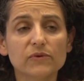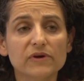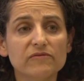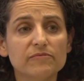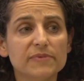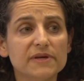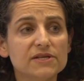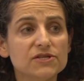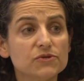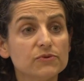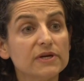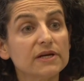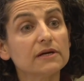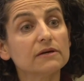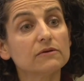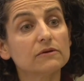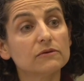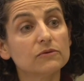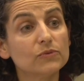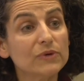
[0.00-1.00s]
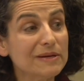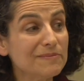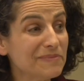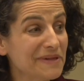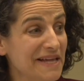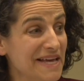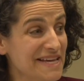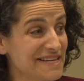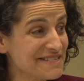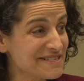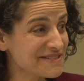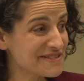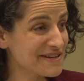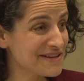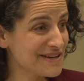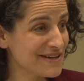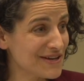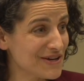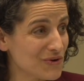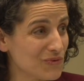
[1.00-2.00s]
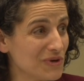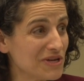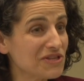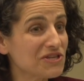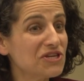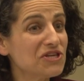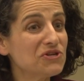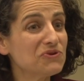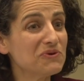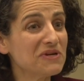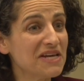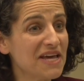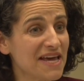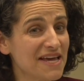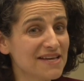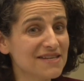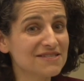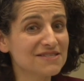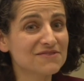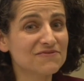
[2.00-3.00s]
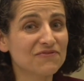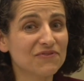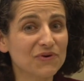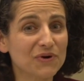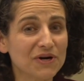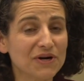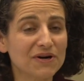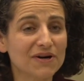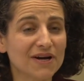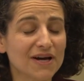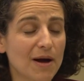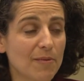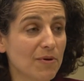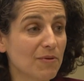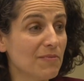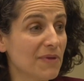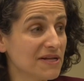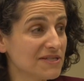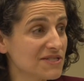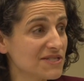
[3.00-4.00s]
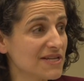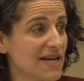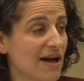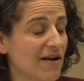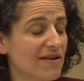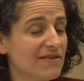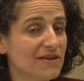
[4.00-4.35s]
We've been doing replays with Q&As for a couple months now.